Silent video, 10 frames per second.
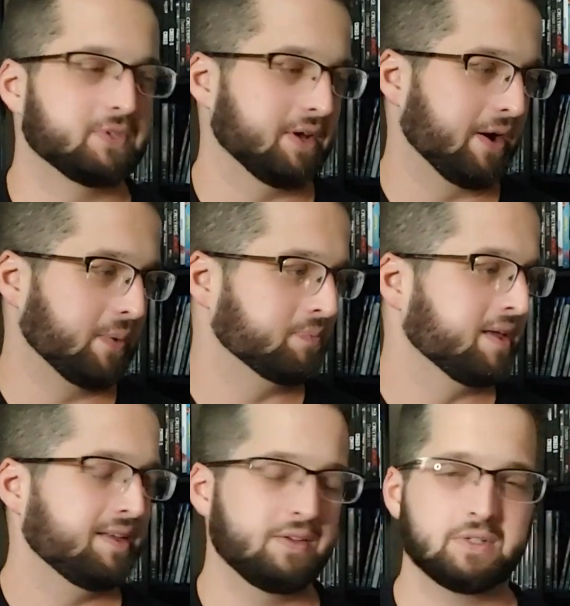So
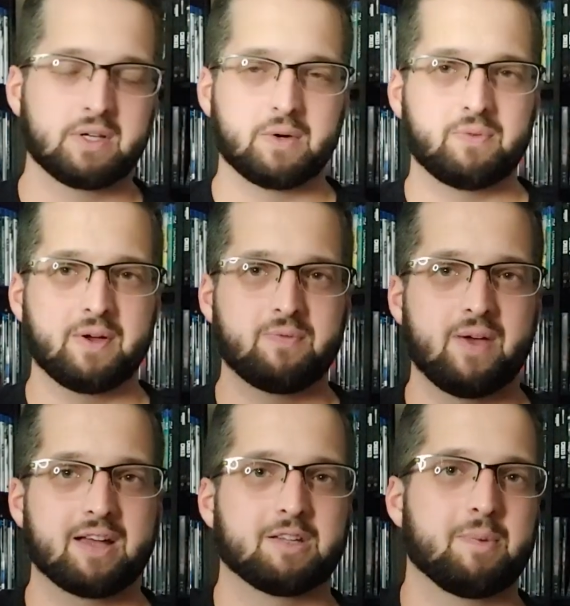there's a little fun
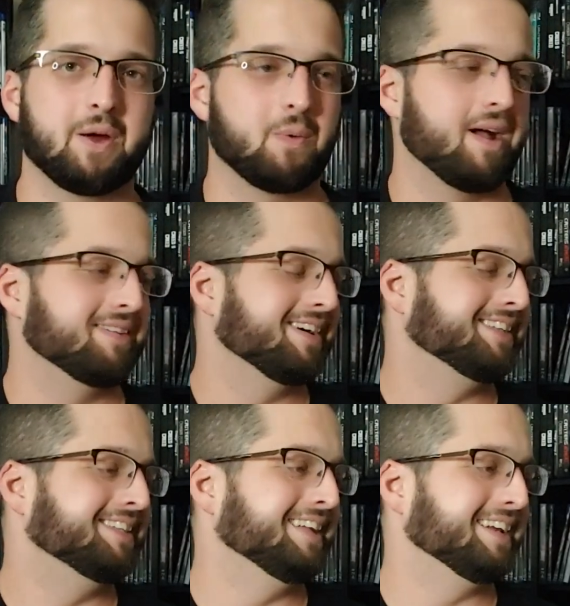fact about Ryan
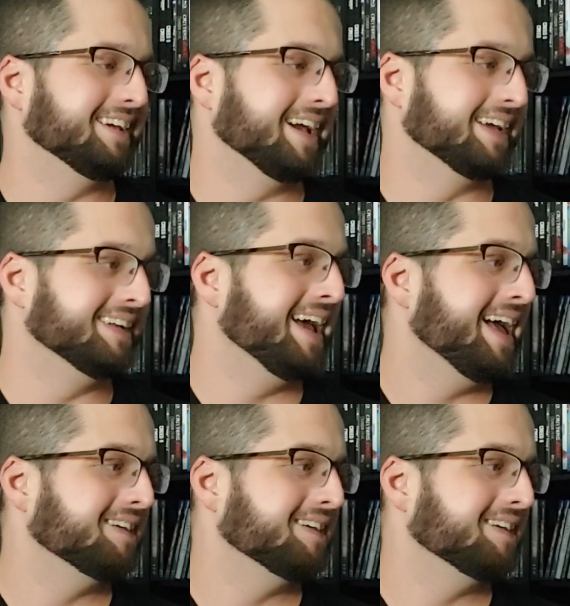1988.